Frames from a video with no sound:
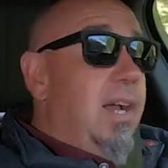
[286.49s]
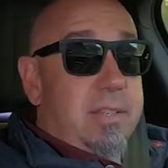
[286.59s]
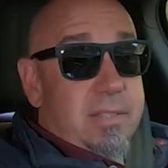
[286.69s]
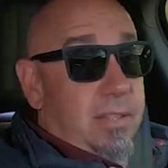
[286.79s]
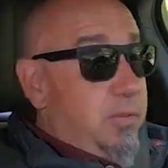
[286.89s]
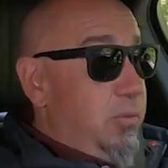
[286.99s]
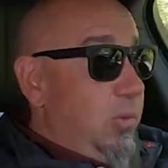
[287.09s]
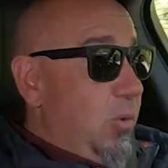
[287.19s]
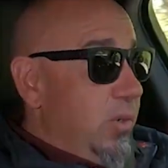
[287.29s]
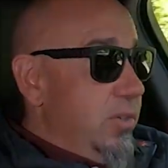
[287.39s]
hustling
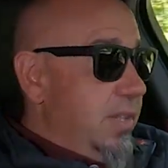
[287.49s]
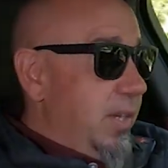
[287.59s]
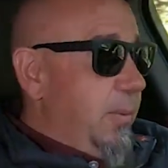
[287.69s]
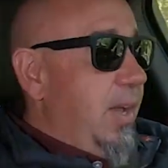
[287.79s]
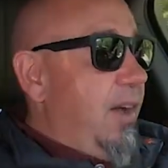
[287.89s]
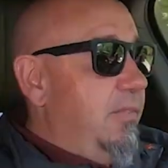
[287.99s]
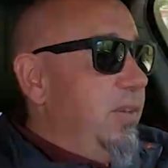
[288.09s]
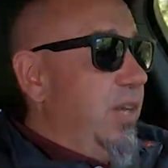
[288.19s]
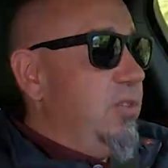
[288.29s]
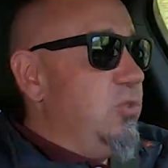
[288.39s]
through corners like we
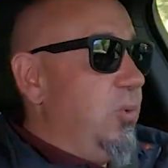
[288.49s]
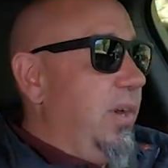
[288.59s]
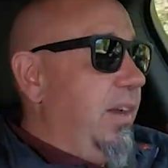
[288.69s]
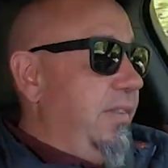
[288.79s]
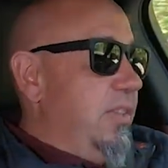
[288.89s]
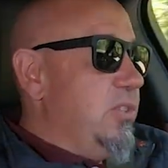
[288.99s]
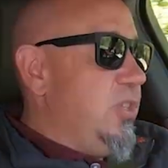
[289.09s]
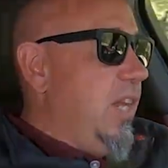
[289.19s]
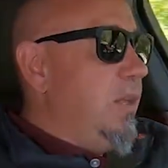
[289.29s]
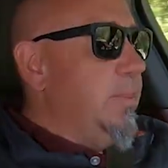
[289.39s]
often enjoy on this
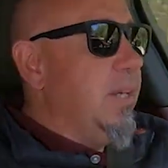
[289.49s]
channel.